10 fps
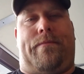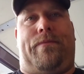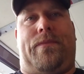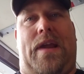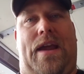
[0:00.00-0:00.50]

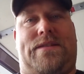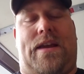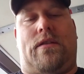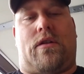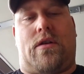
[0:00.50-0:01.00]
As I
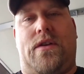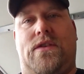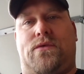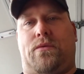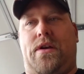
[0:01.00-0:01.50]
learn
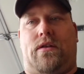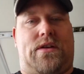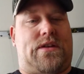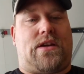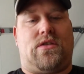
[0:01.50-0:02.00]
this reel, because
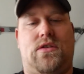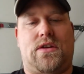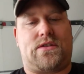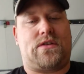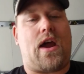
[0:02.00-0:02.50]
I
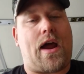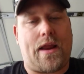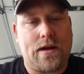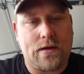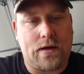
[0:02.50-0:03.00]
just got
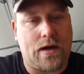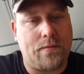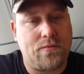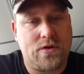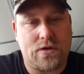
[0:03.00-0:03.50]
it, and I'm
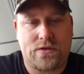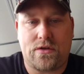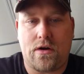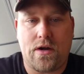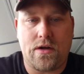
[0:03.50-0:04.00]
just
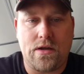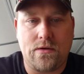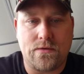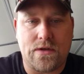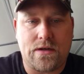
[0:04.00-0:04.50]
starting to
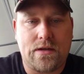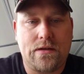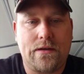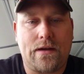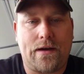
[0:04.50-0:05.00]
use it,
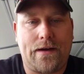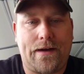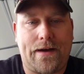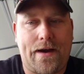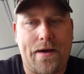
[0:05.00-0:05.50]

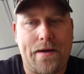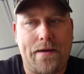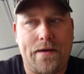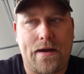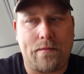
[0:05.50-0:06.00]

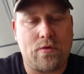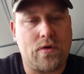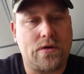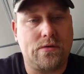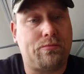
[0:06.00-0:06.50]
I'm
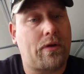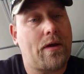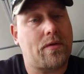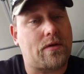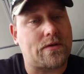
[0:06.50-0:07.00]
going to play
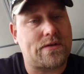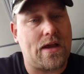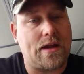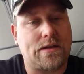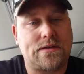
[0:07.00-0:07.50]
with those
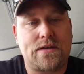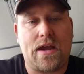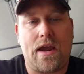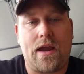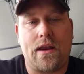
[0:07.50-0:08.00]
settings,
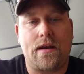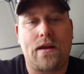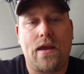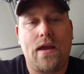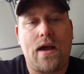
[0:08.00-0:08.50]
and
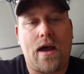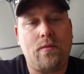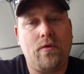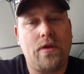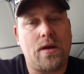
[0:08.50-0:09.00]
I'm
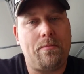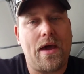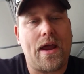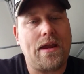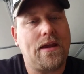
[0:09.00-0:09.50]
willing to bet
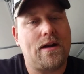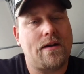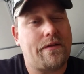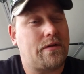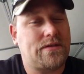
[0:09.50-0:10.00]
I can get
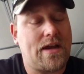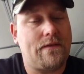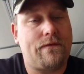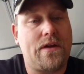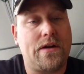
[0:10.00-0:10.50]
another 10
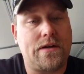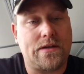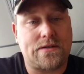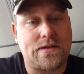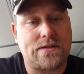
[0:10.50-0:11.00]
feet of
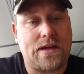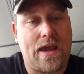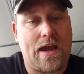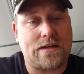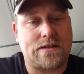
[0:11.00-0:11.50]
distance of
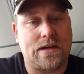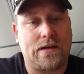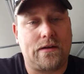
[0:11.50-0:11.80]
casting